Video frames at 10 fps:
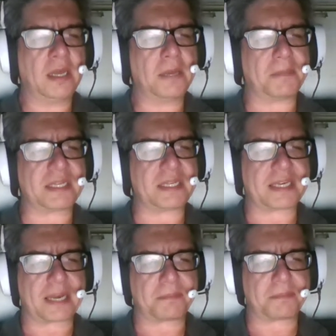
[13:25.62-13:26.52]
But he
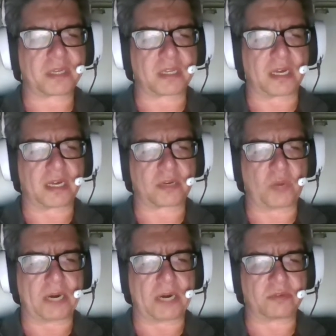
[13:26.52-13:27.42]
kept the clock
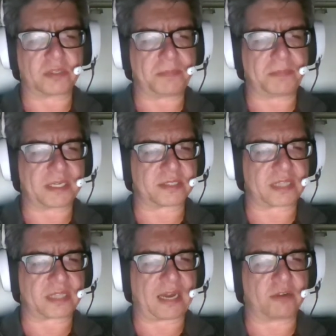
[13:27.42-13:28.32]
wound because
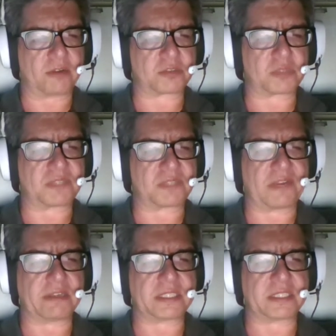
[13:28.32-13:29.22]
the house was
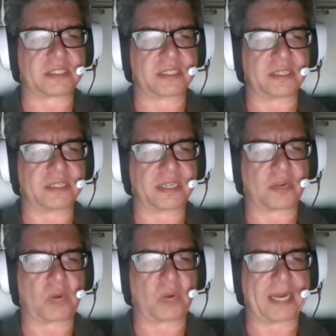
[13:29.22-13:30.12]
very still and
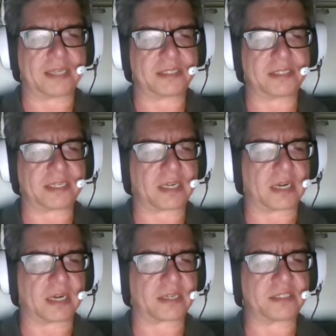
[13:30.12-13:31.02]
quiet, and it
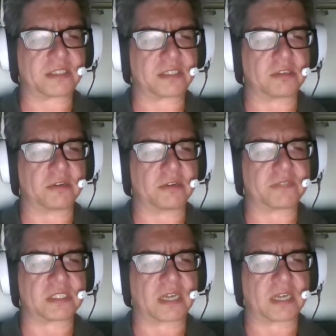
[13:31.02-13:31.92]
got on his
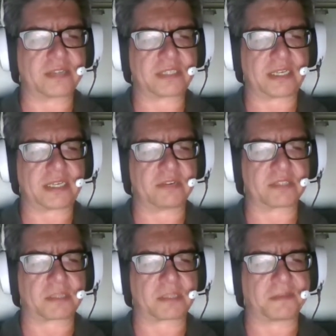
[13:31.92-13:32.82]
nerves not to hear
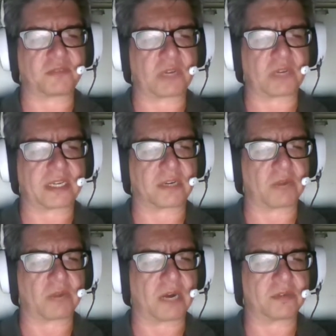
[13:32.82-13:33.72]
someone running
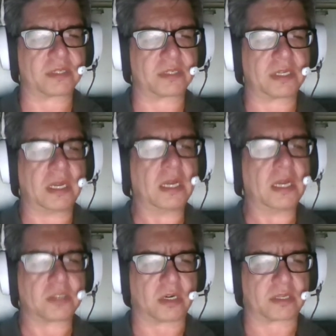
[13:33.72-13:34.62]
around,
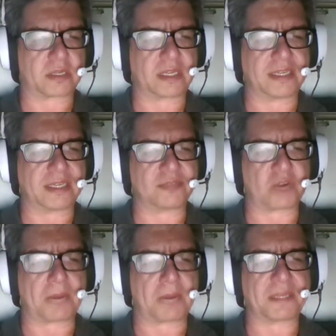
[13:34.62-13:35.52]
talking and
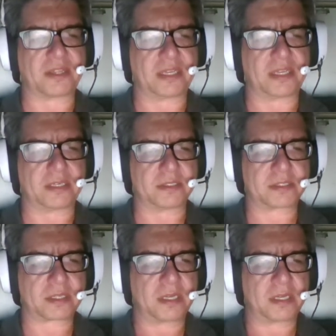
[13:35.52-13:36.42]
dropping
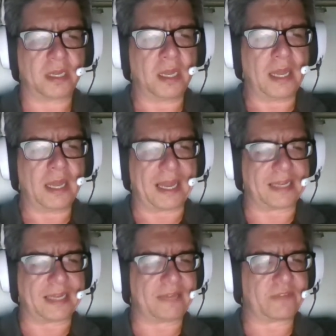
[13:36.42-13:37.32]
things.
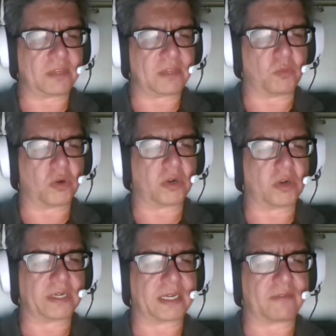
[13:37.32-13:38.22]
And even the
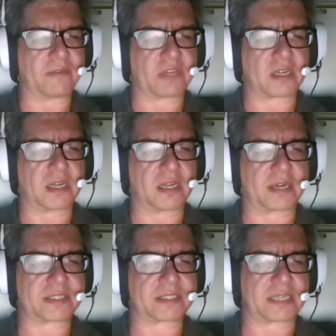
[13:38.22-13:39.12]
whirring of the
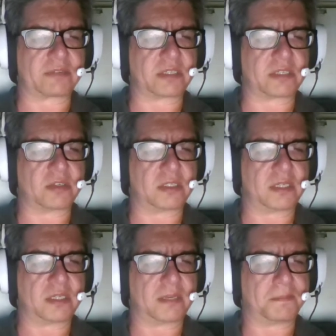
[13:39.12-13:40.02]
clock sounded good to
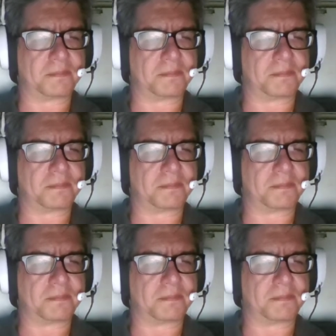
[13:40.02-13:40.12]
him.